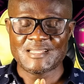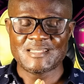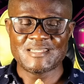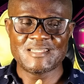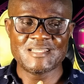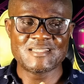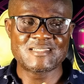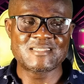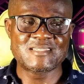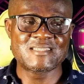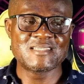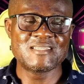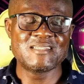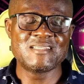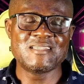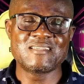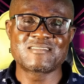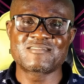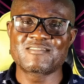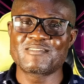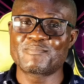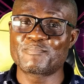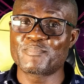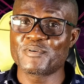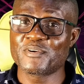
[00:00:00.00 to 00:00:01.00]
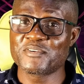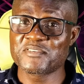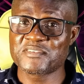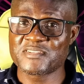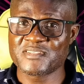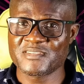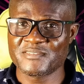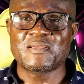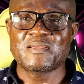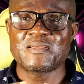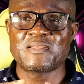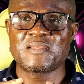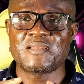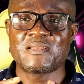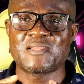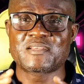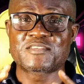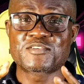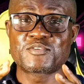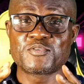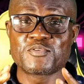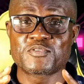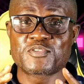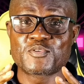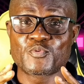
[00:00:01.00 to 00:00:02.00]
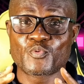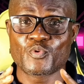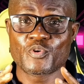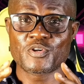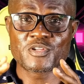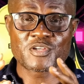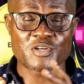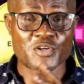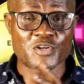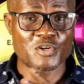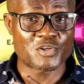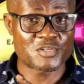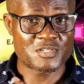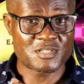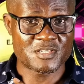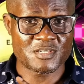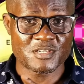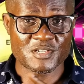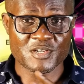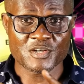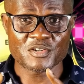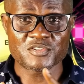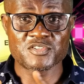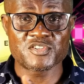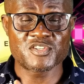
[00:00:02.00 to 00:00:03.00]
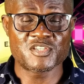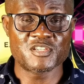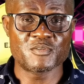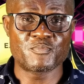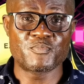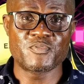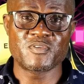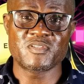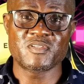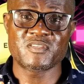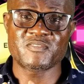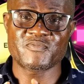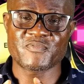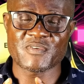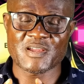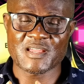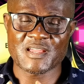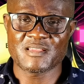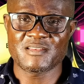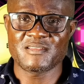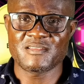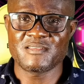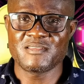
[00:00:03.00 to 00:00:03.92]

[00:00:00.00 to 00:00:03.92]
Dating is repulsive. Let's use the word courting. Courtship is fine.